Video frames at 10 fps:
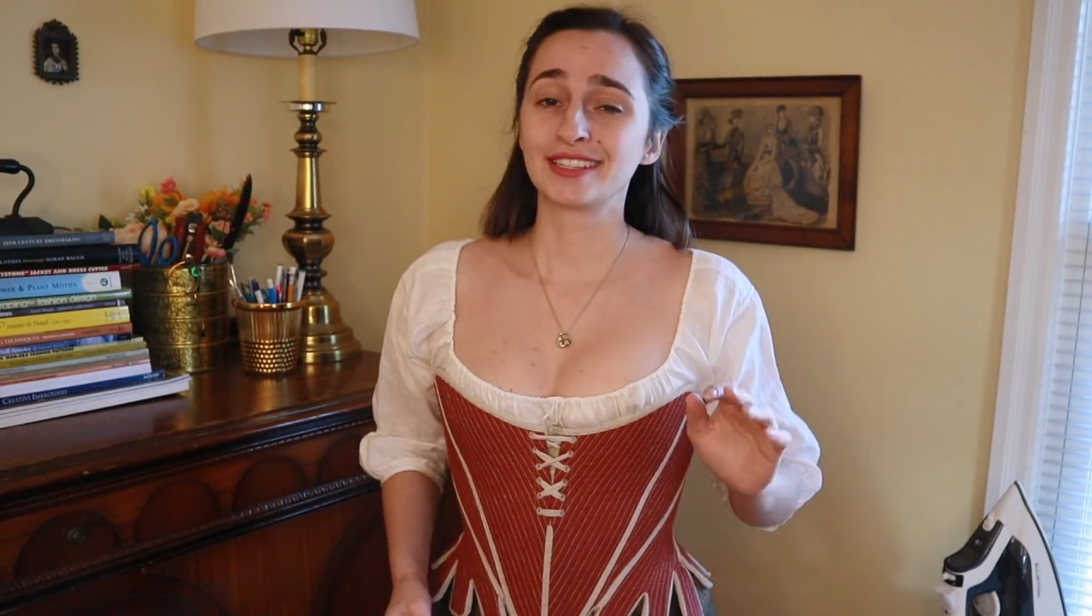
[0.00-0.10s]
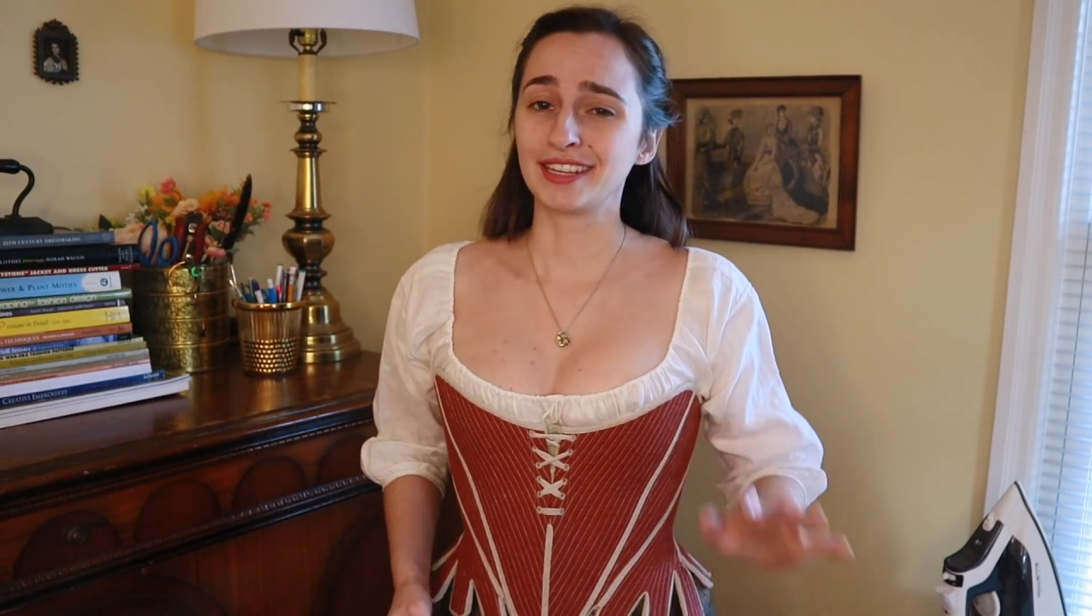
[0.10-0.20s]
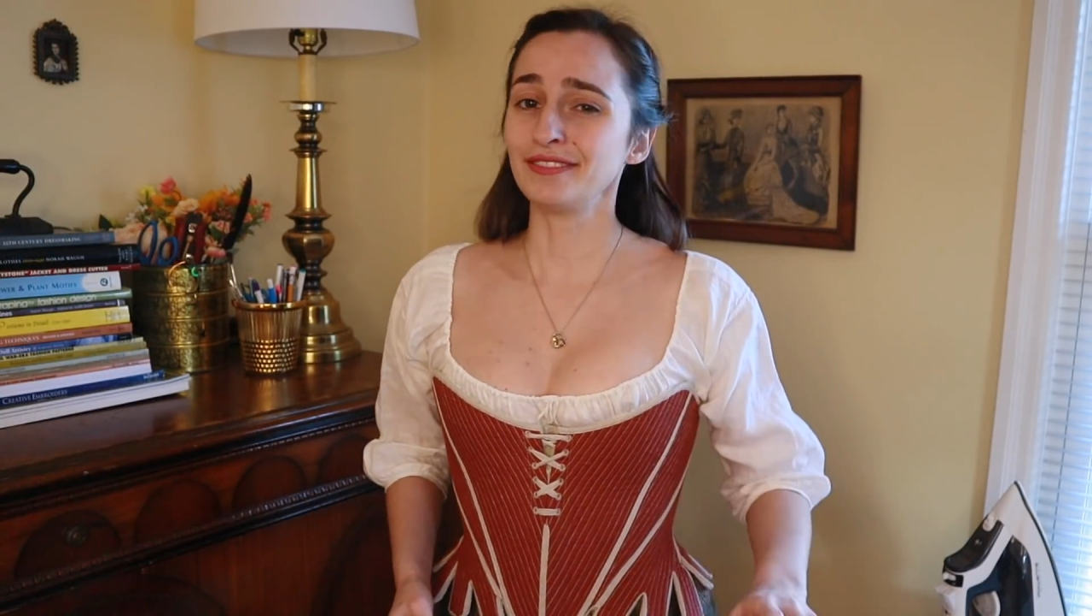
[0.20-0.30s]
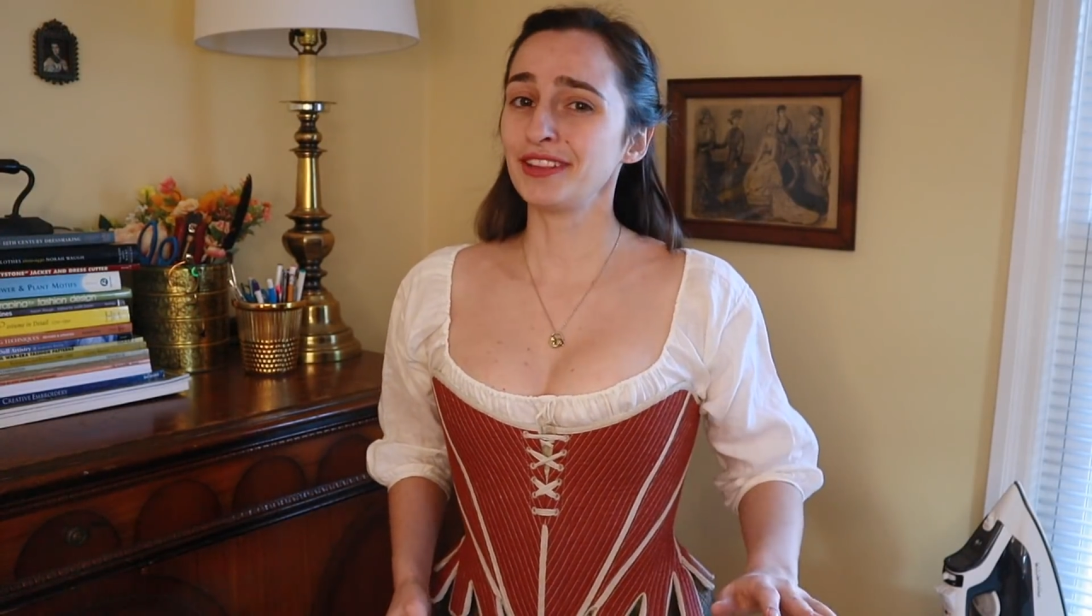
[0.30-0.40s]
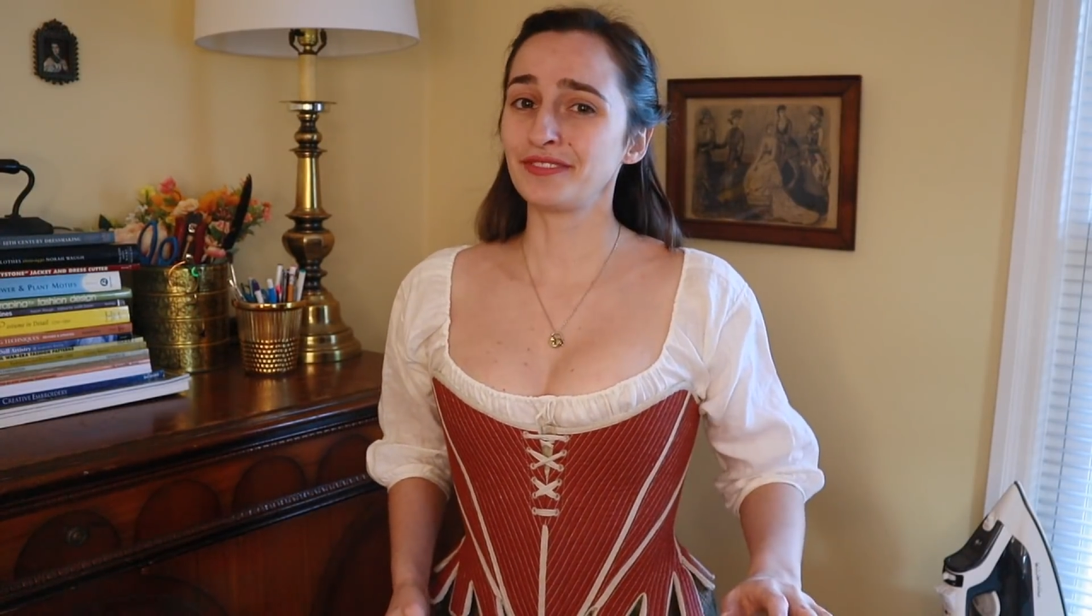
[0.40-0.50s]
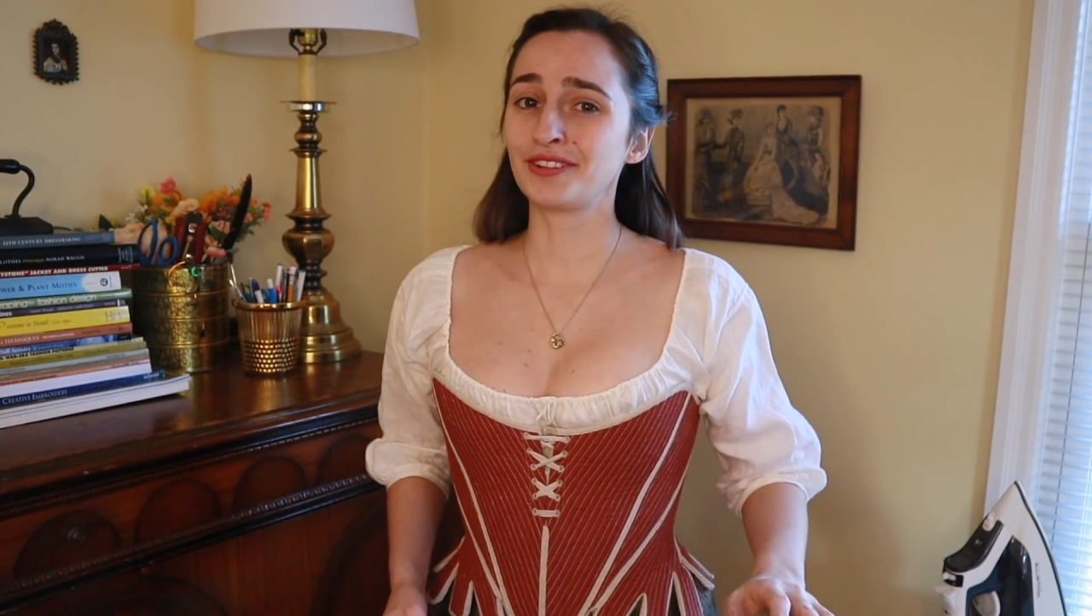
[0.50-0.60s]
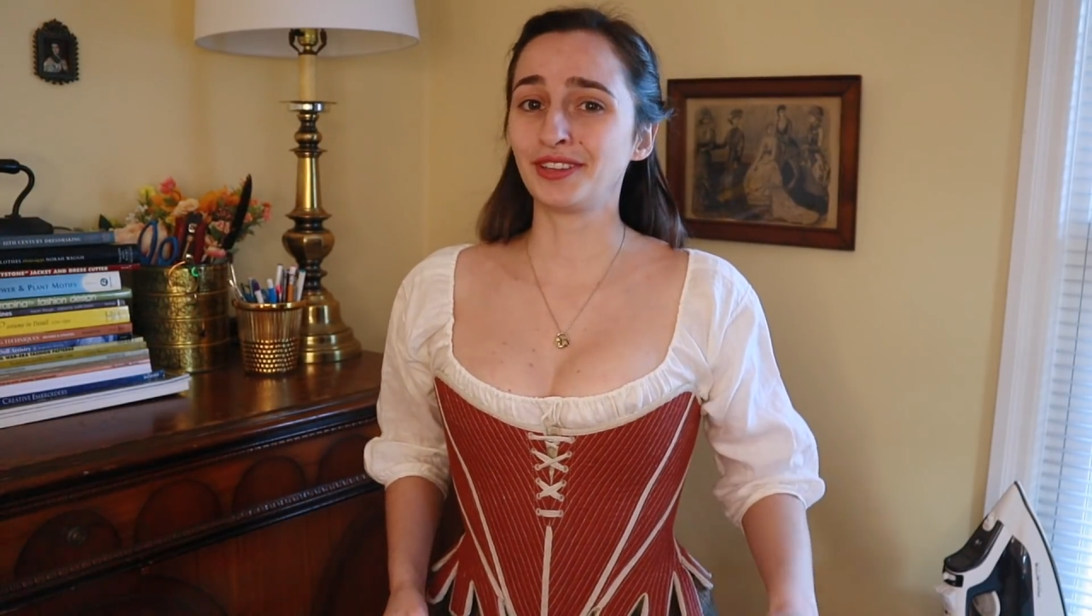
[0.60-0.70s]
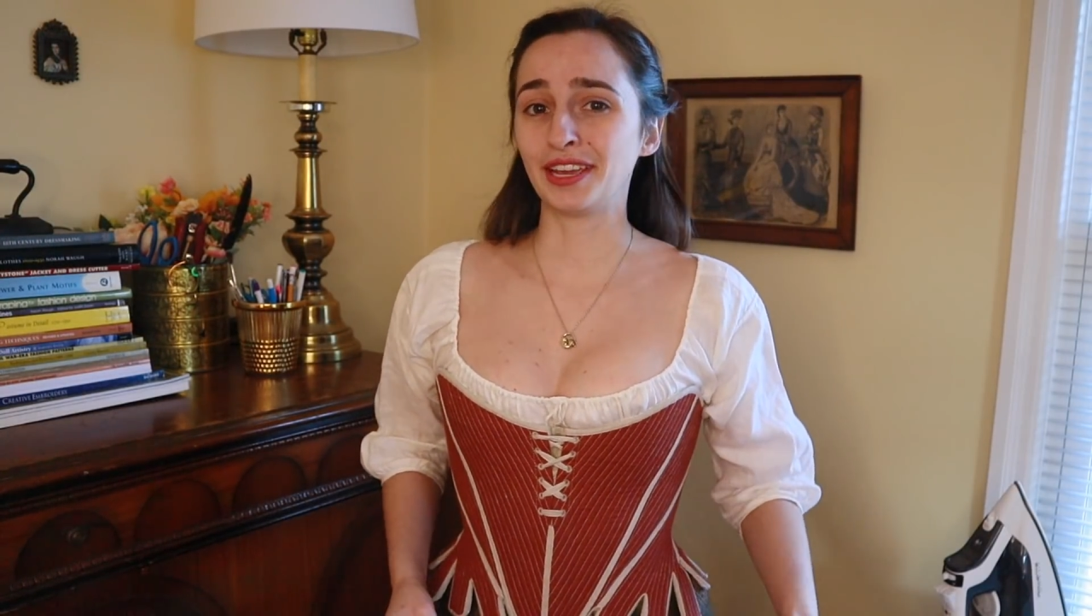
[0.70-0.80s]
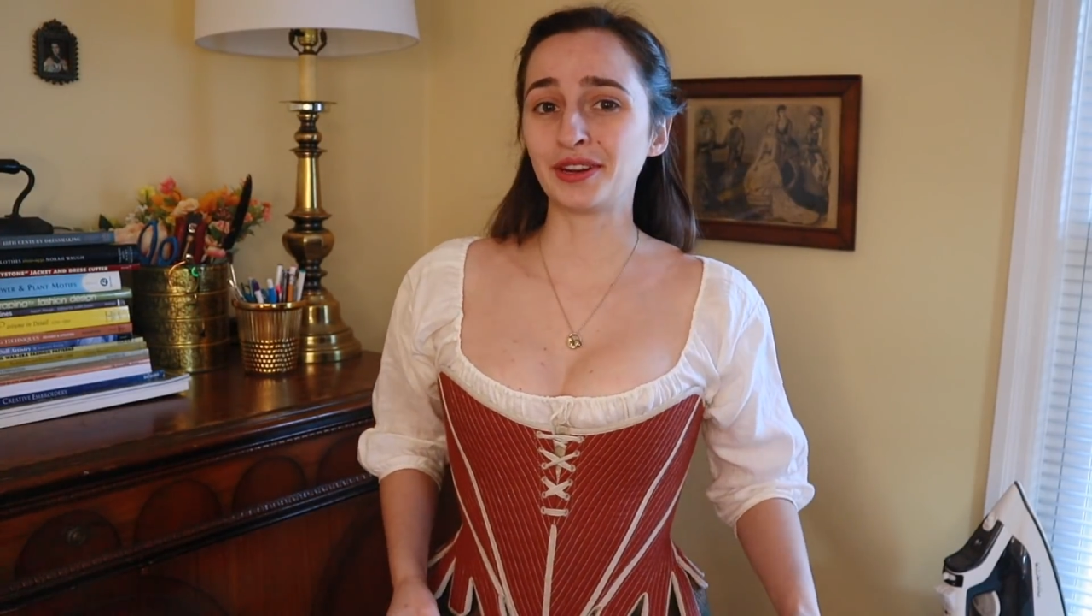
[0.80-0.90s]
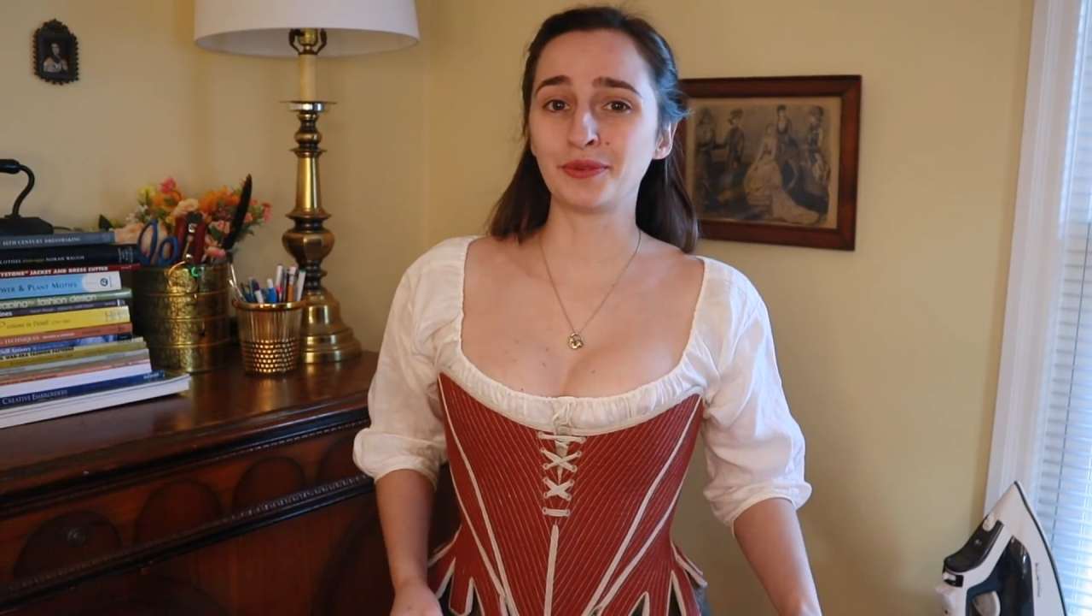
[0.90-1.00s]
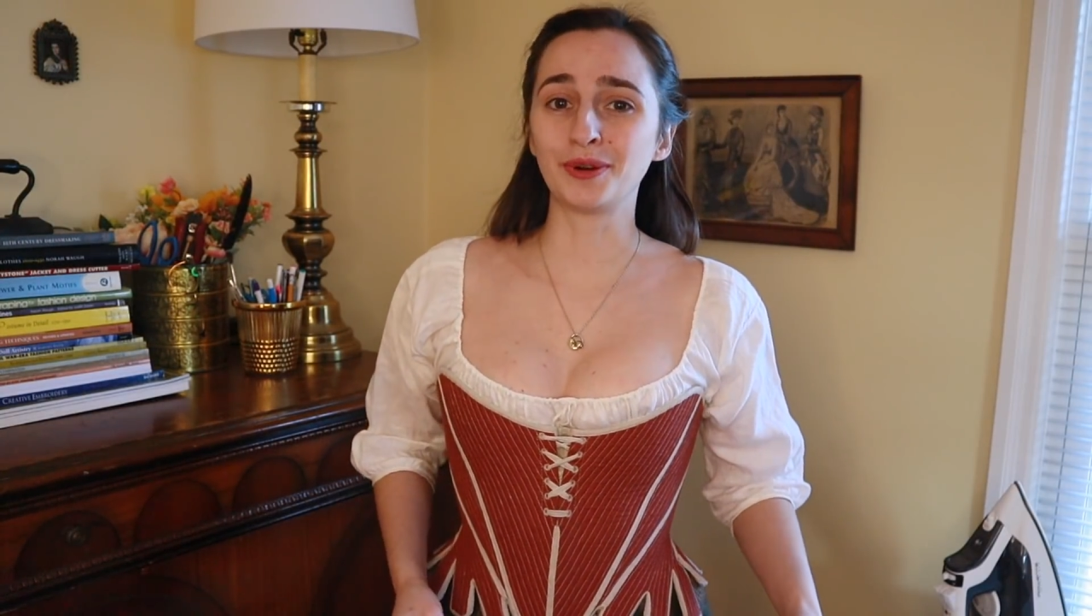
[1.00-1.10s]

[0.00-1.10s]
Save that for later